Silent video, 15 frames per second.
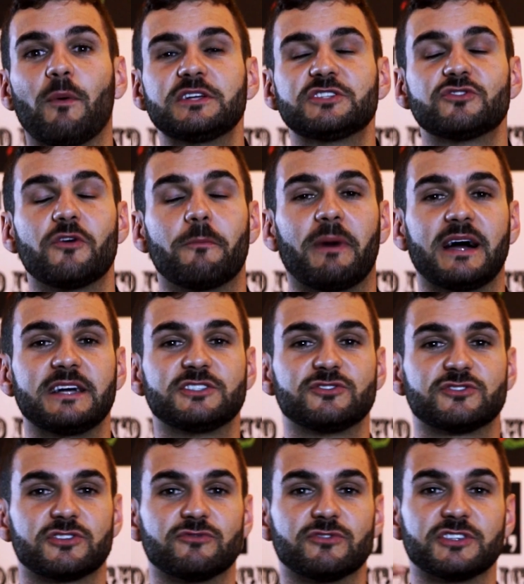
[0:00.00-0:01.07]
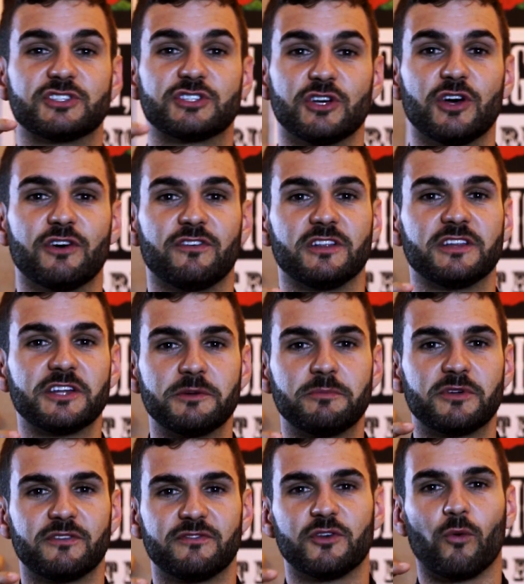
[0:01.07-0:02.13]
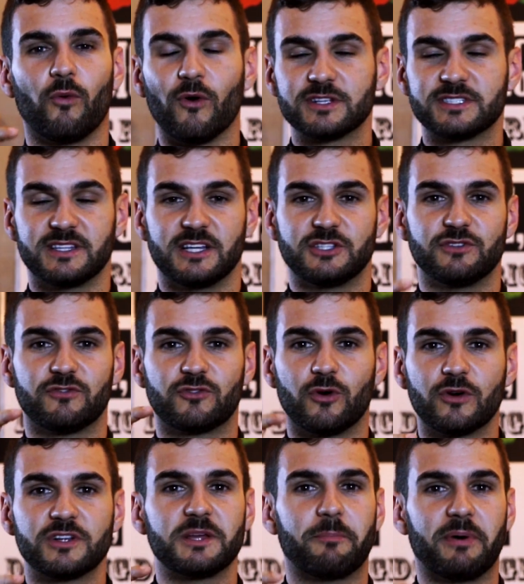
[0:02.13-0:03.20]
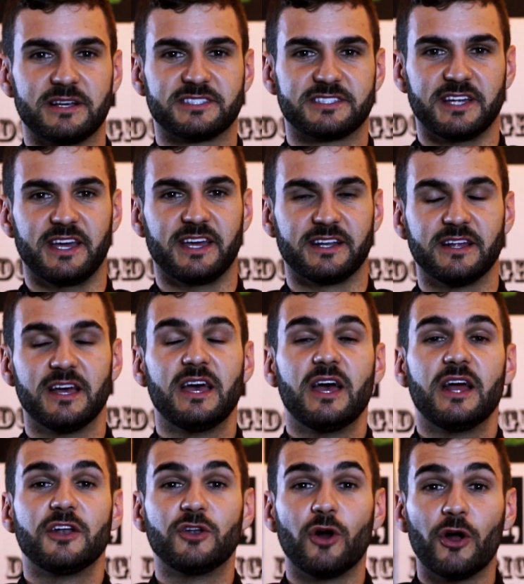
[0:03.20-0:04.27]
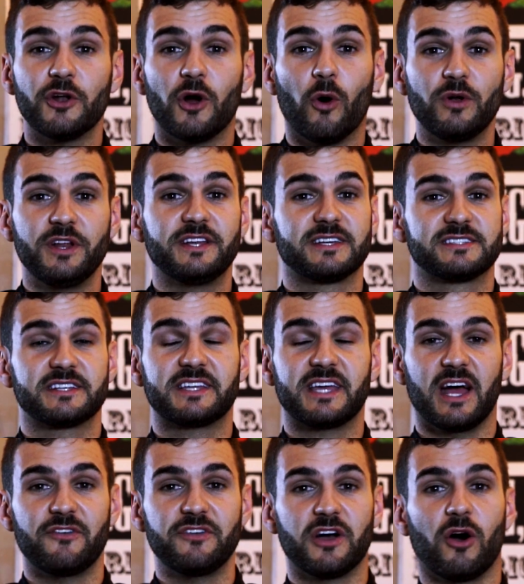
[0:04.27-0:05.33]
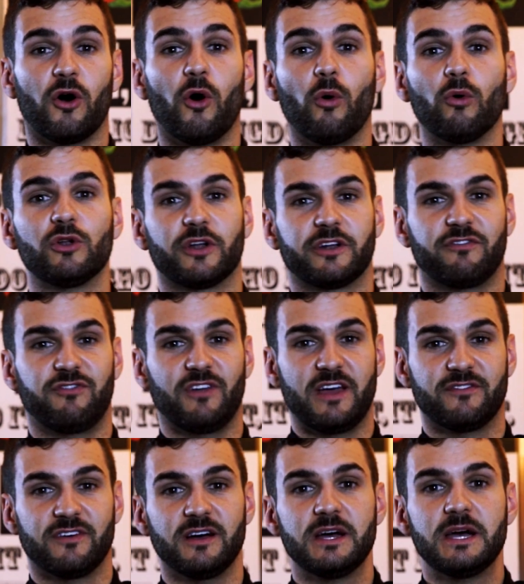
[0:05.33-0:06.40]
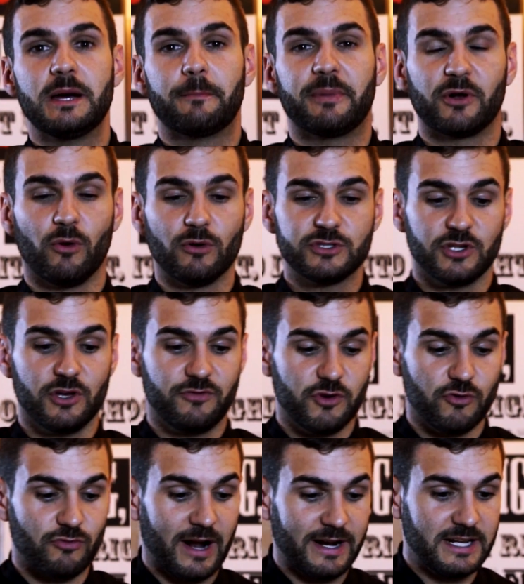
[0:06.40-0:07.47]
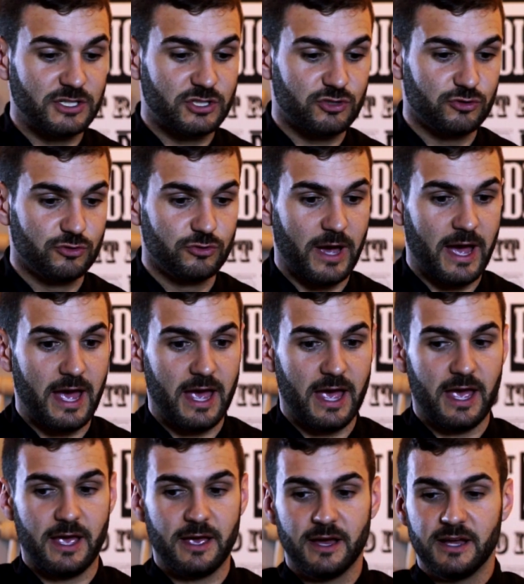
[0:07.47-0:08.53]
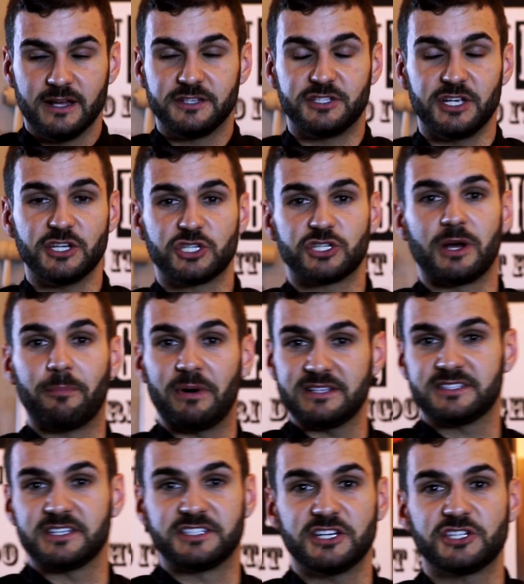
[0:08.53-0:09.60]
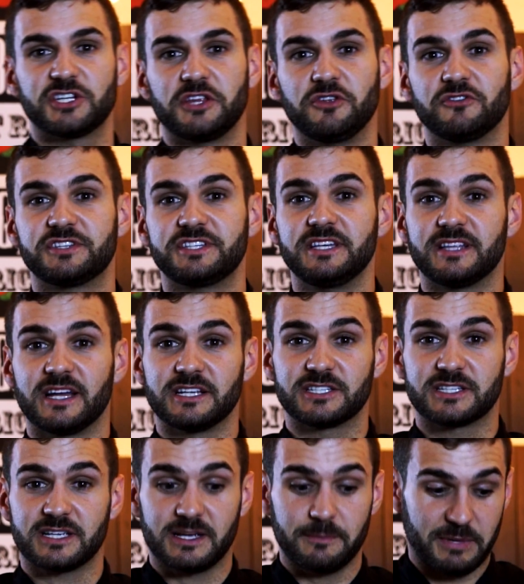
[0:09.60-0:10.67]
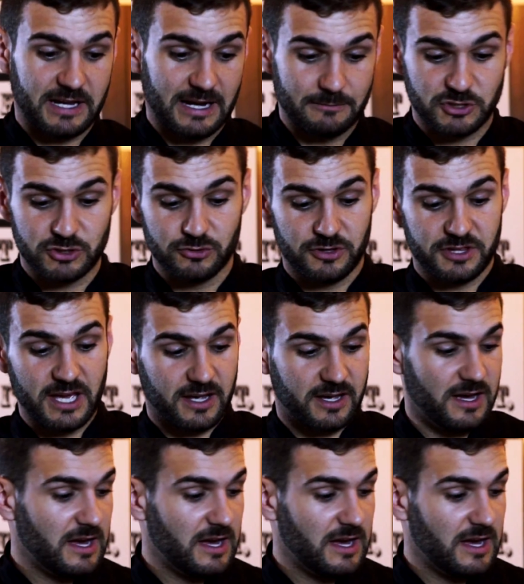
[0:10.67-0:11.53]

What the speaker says: want to remind you to reserve a little bit of the water that you've cooked the pasta in. Not only does it carry a whole lot of flavor, but also if you run into a pasta dish, and you see that it's become too thick,